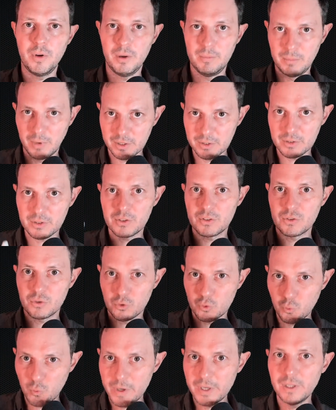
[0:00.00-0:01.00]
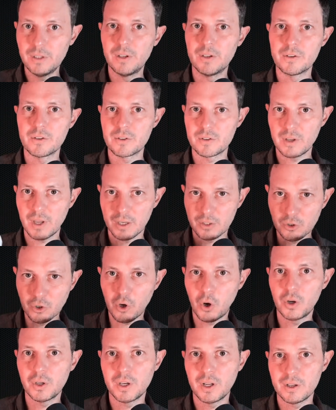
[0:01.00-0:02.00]
amongst swindlers and
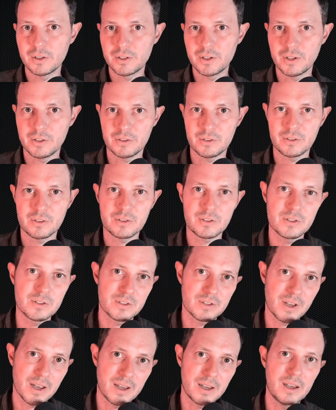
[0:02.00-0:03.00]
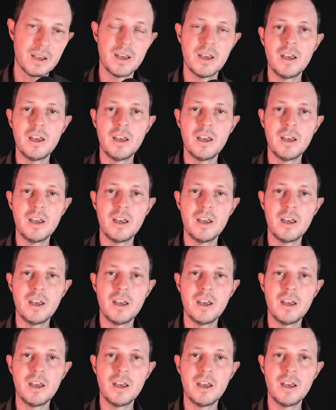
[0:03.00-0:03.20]
con artists to say,